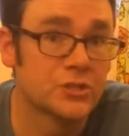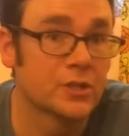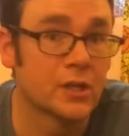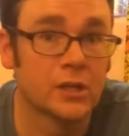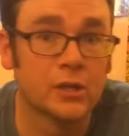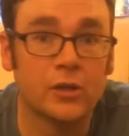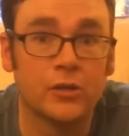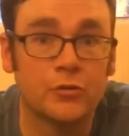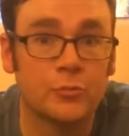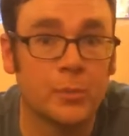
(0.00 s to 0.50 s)
as I
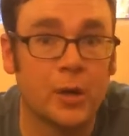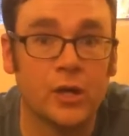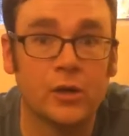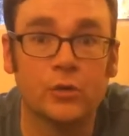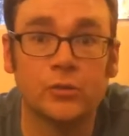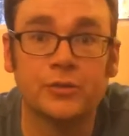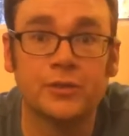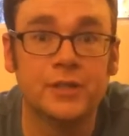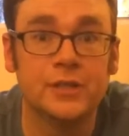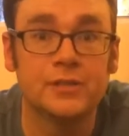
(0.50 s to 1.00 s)
love my
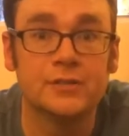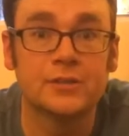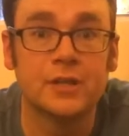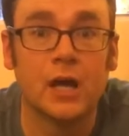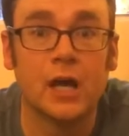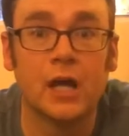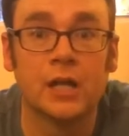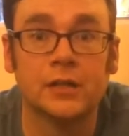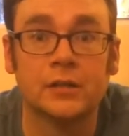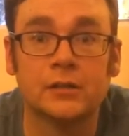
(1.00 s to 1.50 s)
old
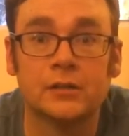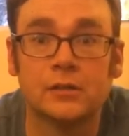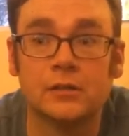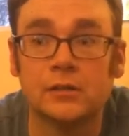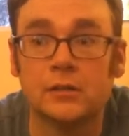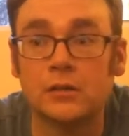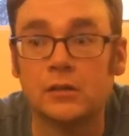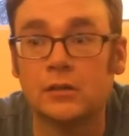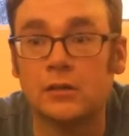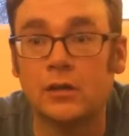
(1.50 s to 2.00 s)
Nissan,
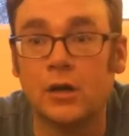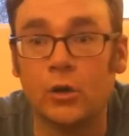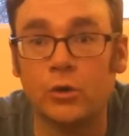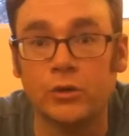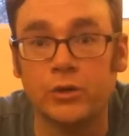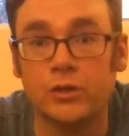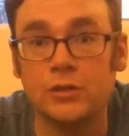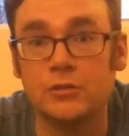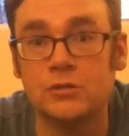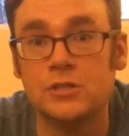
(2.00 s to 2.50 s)

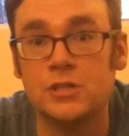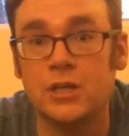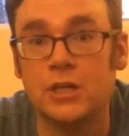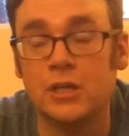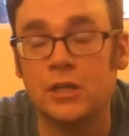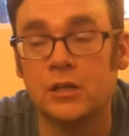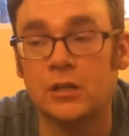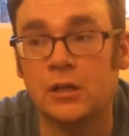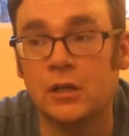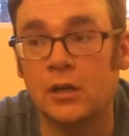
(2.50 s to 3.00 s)

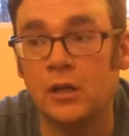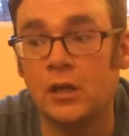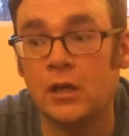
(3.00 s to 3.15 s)
Eugene,